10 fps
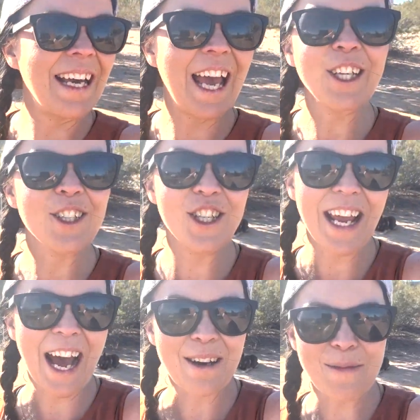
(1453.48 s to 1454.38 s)
energy
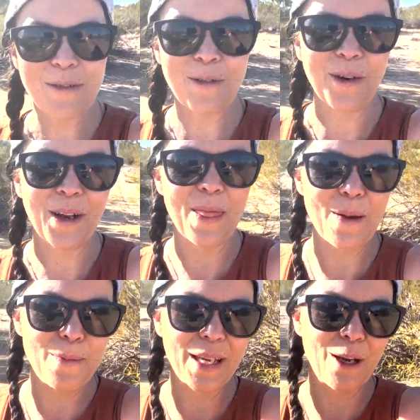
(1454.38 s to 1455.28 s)
out before
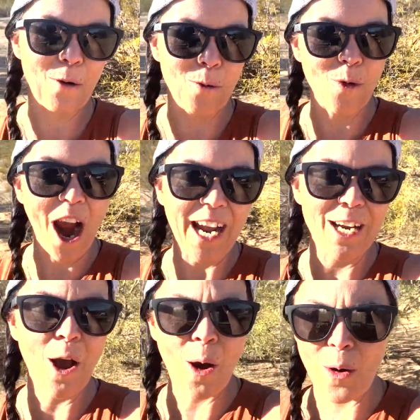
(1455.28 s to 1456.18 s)
the big ride
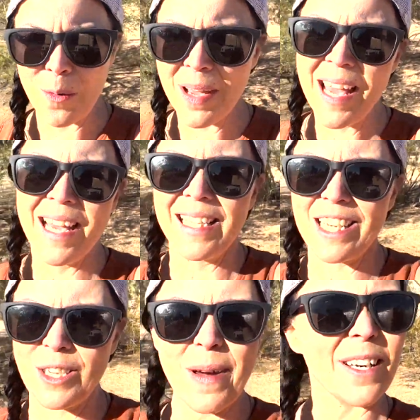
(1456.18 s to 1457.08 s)
home. It's
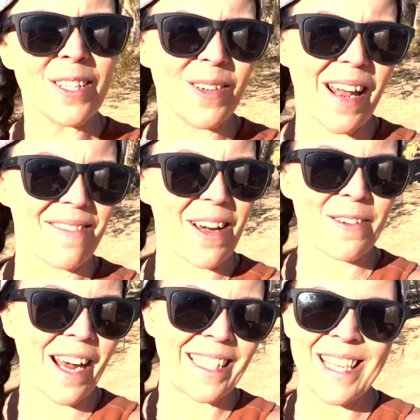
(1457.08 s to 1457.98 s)
actually about a 2.5-hour
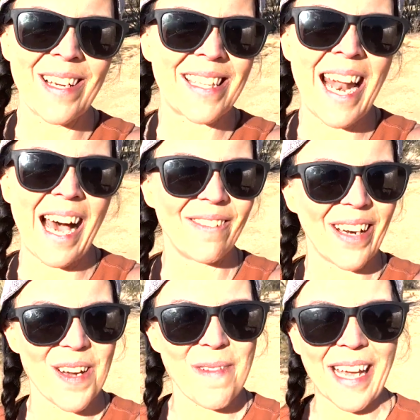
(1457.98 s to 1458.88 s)
ride, so it's not
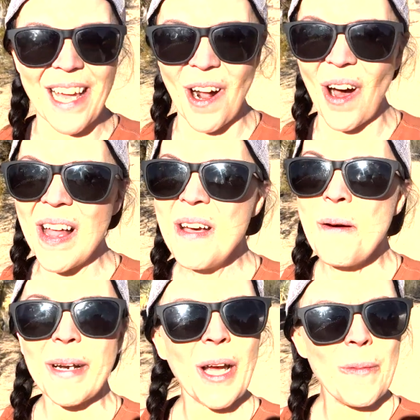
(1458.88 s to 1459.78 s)
very big at all.
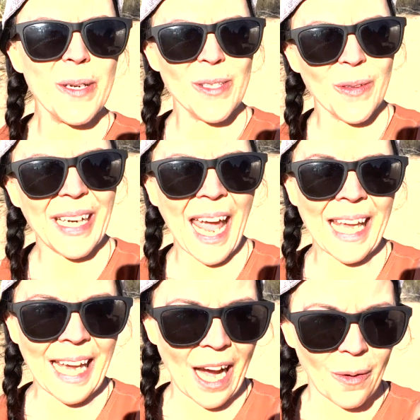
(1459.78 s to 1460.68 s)
But I hope you enjoyed
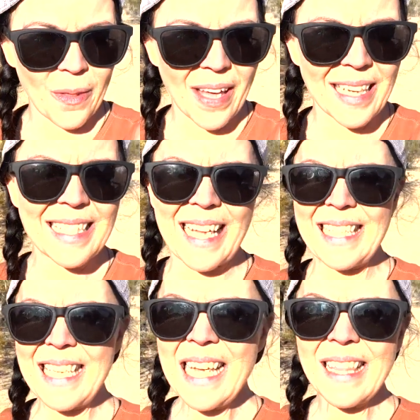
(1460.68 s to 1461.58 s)
hanging out with us and
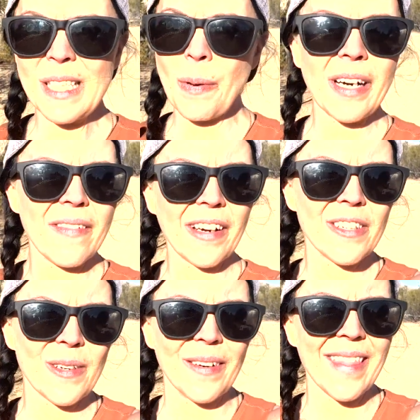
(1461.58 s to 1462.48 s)
seeing this part of
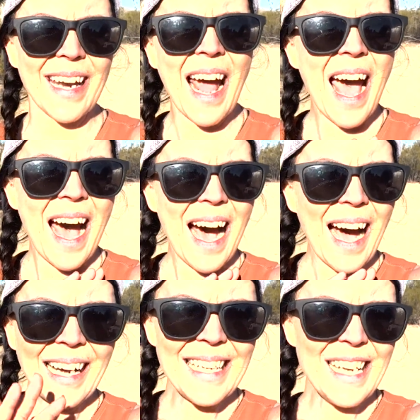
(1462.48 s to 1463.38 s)
Arizona that
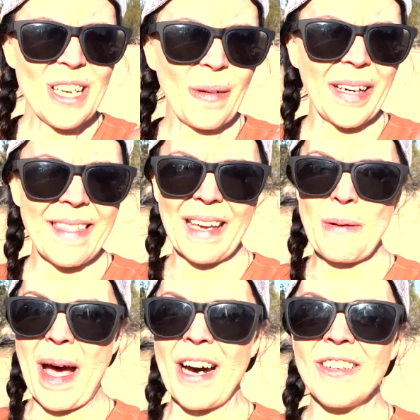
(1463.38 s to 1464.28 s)
I didn't know anything
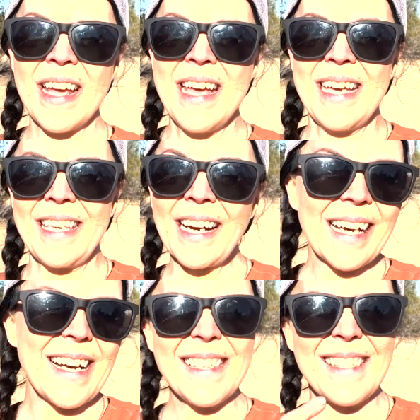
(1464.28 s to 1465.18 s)
about.
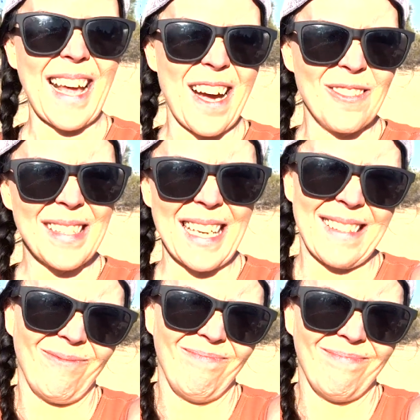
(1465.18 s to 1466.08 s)
Yucca sounds like
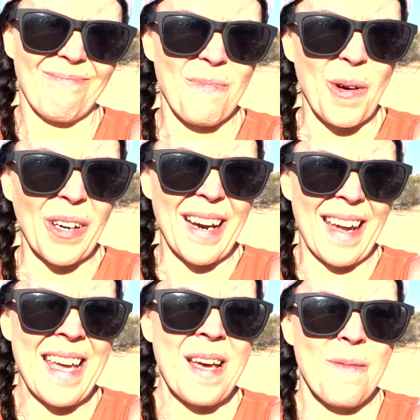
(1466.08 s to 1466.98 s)

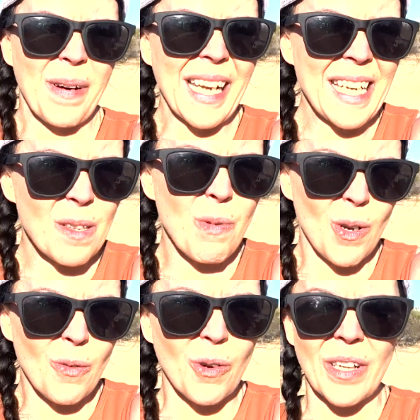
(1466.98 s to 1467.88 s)
boring, but it is
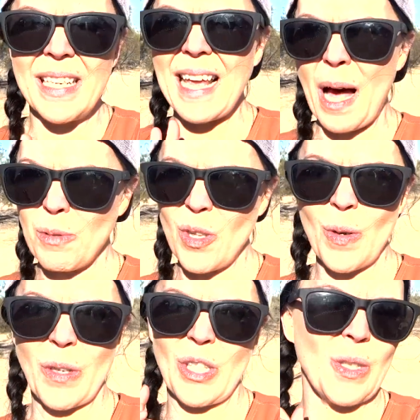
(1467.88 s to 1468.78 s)
beautiful. It is absolutely
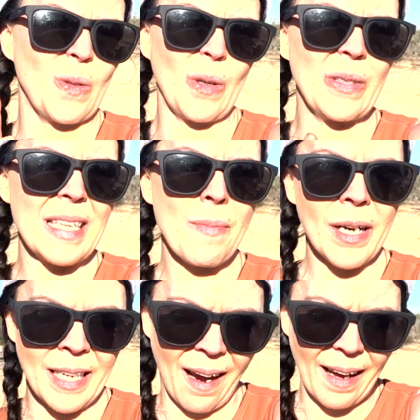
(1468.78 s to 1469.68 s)
gorgeous, so don't sleep
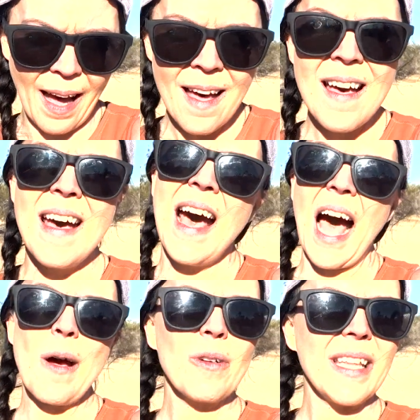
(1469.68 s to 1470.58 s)
on Yucca. I will